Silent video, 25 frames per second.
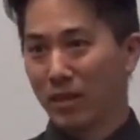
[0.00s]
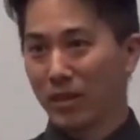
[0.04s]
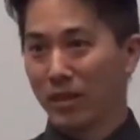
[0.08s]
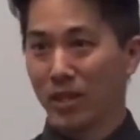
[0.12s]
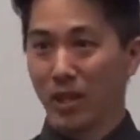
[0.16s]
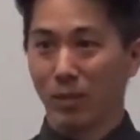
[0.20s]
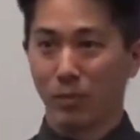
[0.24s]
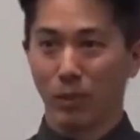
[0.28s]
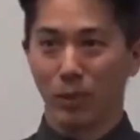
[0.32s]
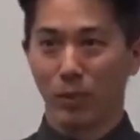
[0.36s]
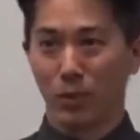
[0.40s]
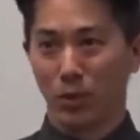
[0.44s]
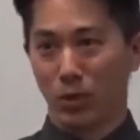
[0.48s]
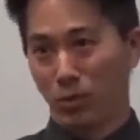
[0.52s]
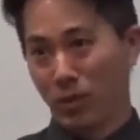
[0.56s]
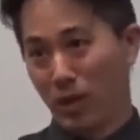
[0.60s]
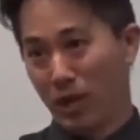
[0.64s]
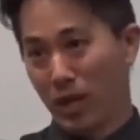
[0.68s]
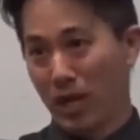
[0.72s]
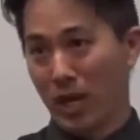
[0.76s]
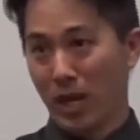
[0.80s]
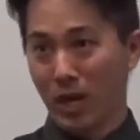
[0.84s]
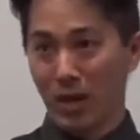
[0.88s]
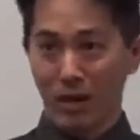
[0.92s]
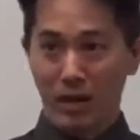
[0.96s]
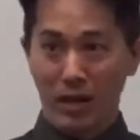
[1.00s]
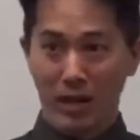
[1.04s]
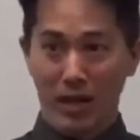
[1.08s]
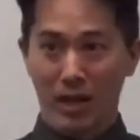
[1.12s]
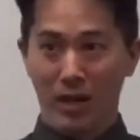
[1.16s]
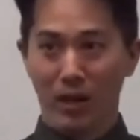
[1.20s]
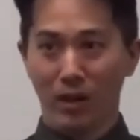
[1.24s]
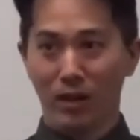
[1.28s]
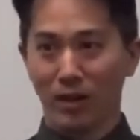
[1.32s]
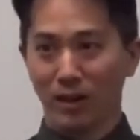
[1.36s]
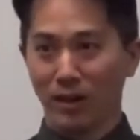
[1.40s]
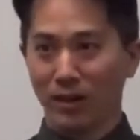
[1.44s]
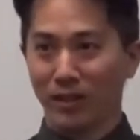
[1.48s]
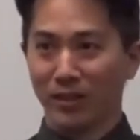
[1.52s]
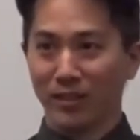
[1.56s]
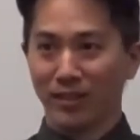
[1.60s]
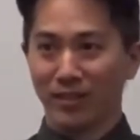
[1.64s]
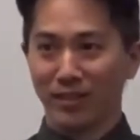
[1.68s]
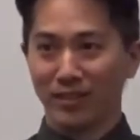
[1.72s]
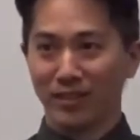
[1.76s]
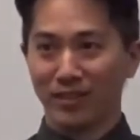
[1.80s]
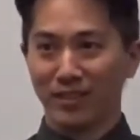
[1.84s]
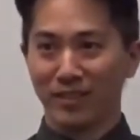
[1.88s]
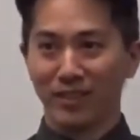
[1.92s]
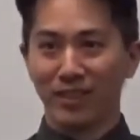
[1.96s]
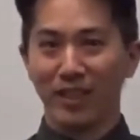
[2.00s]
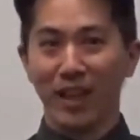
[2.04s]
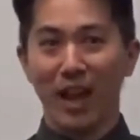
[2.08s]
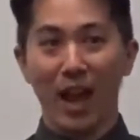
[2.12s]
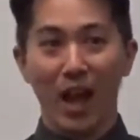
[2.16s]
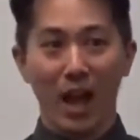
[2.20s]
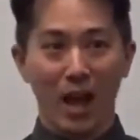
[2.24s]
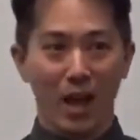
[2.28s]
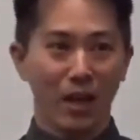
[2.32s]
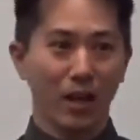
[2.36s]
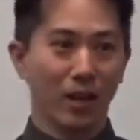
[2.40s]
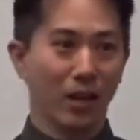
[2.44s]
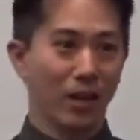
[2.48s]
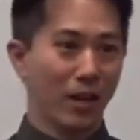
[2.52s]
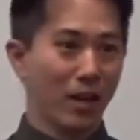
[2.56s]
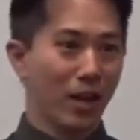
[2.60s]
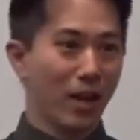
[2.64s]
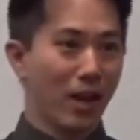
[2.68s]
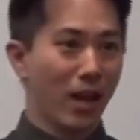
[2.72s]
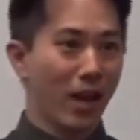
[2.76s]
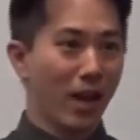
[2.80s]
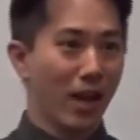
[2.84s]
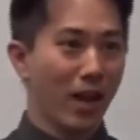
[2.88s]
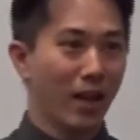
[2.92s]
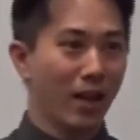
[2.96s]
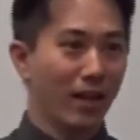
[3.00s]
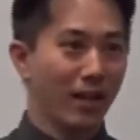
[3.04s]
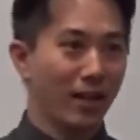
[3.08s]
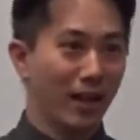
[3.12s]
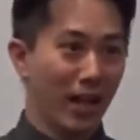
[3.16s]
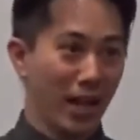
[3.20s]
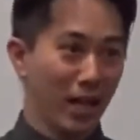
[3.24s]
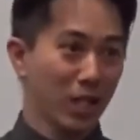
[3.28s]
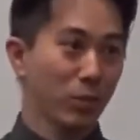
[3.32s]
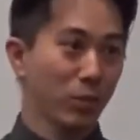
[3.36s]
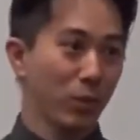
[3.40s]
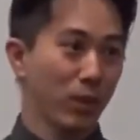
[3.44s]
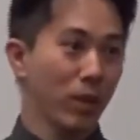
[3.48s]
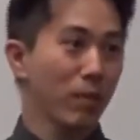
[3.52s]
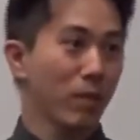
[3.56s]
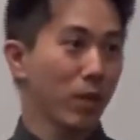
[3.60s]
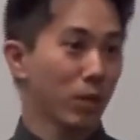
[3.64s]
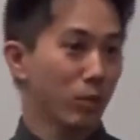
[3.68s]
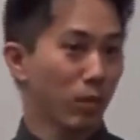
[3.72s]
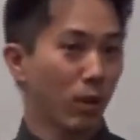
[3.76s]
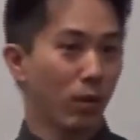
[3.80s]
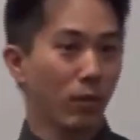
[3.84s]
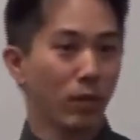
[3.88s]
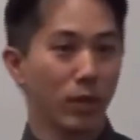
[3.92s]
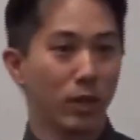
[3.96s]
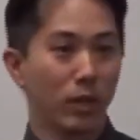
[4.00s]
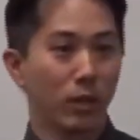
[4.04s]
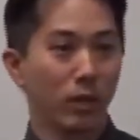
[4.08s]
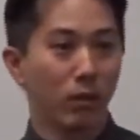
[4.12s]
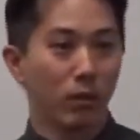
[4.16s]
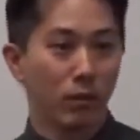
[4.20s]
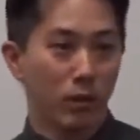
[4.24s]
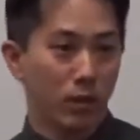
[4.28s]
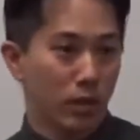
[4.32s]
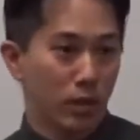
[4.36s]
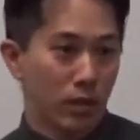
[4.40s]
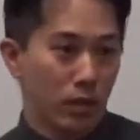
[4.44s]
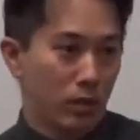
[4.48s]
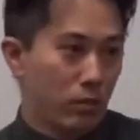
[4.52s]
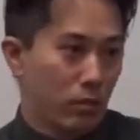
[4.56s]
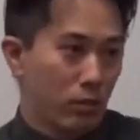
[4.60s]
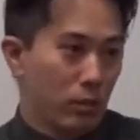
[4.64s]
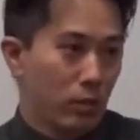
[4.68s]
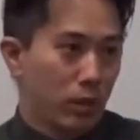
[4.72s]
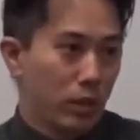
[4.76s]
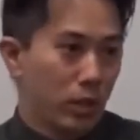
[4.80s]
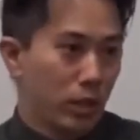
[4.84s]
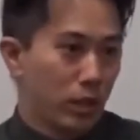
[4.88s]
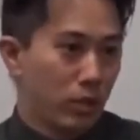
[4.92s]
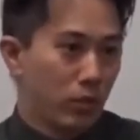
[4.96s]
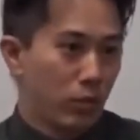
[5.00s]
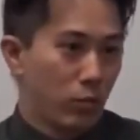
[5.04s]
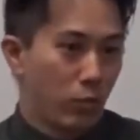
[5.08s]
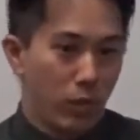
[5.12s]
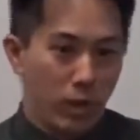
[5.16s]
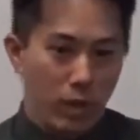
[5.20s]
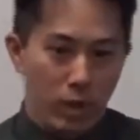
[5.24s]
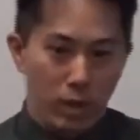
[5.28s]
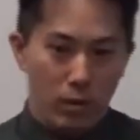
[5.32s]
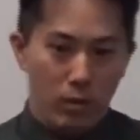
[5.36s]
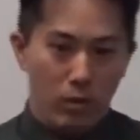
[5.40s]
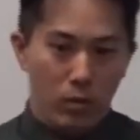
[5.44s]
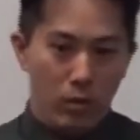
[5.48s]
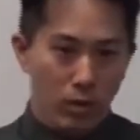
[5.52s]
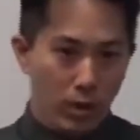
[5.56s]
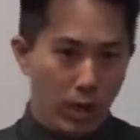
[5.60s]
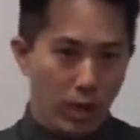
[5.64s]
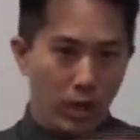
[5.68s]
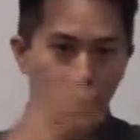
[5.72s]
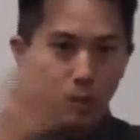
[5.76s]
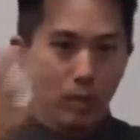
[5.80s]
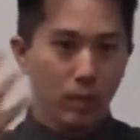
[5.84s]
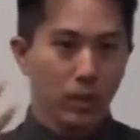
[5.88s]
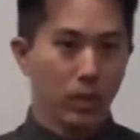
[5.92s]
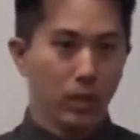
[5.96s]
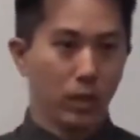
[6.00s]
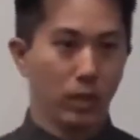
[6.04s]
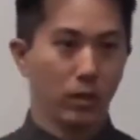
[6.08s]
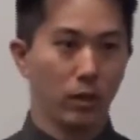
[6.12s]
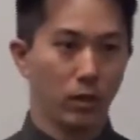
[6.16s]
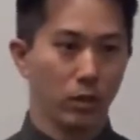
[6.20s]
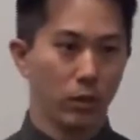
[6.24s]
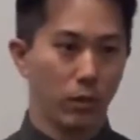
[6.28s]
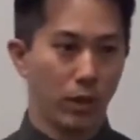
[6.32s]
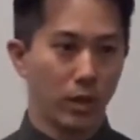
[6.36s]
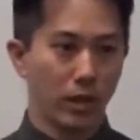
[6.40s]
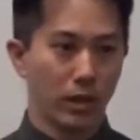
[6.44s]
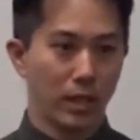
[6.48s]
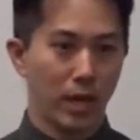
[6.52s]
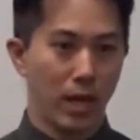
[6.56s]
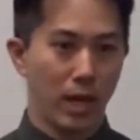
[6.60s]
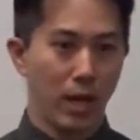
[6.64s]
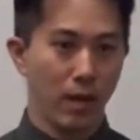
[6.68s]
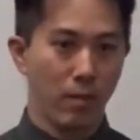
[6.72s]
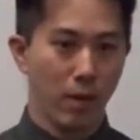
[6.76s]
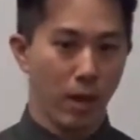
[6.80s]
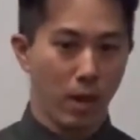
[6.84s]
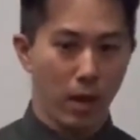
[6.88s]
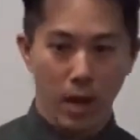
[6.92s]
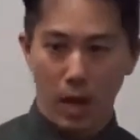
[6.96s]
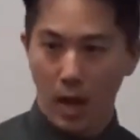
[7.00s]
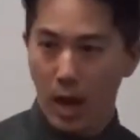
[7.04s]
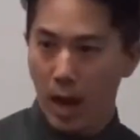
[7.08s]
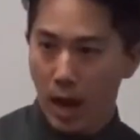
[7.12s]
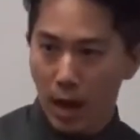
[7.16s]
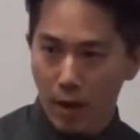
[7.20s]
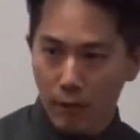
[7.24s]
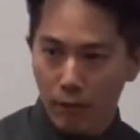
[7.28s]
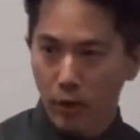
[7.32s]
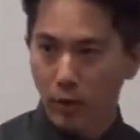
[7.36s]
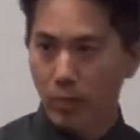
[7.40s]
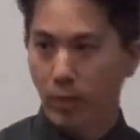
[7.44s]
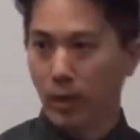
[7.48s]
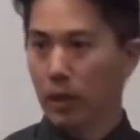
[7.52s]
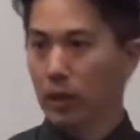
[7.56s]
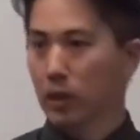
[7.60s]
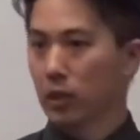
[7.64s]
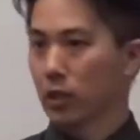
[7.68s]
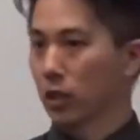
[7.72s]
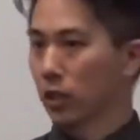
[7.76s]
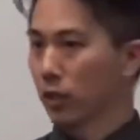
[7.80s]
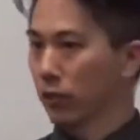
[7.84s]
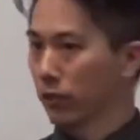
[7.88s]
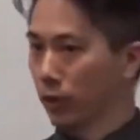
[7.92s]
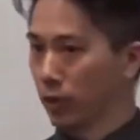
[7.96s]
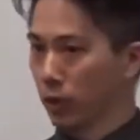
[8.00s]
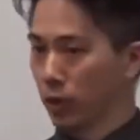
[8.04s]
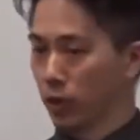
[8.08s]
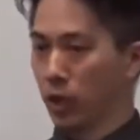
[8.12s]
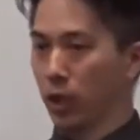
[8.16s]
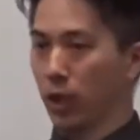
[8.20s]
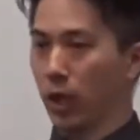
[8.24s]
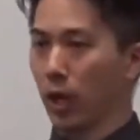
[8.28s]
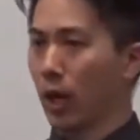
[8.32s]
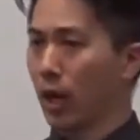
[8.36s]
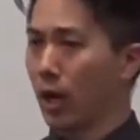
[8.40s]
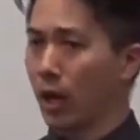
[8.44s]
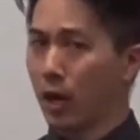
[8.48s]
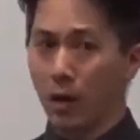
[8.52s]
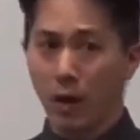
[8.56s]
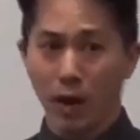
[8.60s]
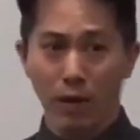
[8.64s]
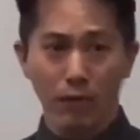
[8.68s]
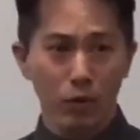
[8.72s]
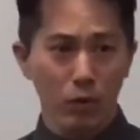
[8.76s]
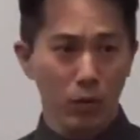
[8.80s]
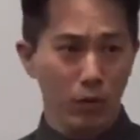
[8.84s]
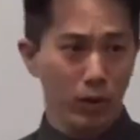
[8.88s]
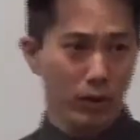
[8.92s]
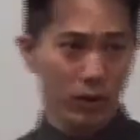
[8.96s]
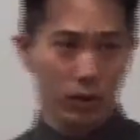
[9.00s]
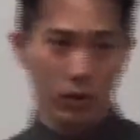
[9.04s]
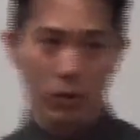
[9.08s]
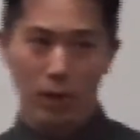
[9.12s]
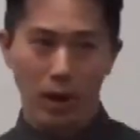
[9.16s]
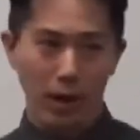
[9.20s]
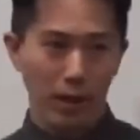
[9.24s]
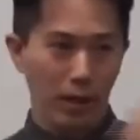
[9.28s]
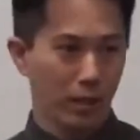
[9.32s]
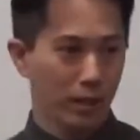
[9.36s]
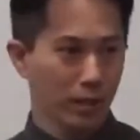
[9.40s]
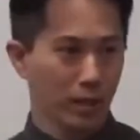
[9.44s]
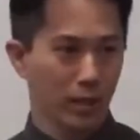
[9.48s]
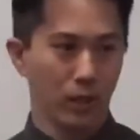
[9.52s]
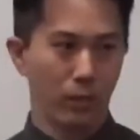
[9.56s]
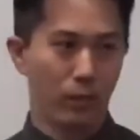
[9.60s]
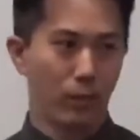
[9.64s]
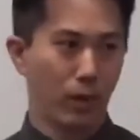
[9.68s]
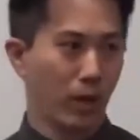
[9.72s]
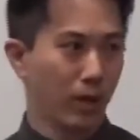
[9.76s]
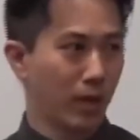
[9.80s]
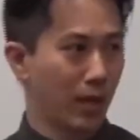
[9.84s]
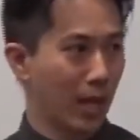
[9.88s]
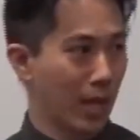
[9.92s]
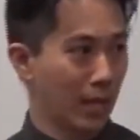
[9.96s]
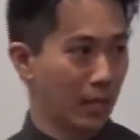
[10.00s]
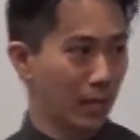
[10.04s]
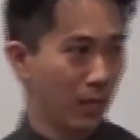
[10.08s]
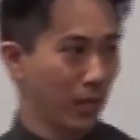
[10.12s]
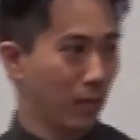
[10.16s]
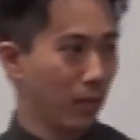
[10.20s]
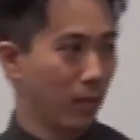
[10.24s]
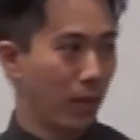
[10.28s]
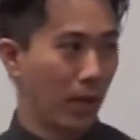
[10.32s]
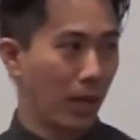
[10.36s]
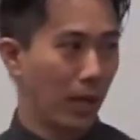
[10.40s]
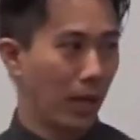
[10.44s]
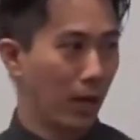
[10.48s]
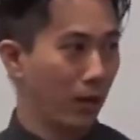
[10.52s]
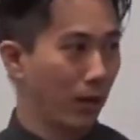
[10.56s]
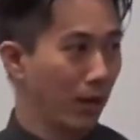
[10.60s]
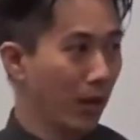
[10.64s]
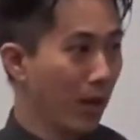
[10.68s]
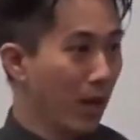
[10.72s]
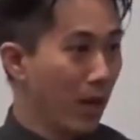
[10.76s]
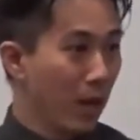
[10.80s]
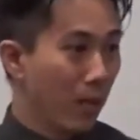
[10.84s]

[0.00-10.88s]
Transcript: Somewhere between here and here? Yeah. That's pretty much what we're doing. We created the materials one time, and everybody's just flourishing in. And every once in a while I'll send a broadcast email out.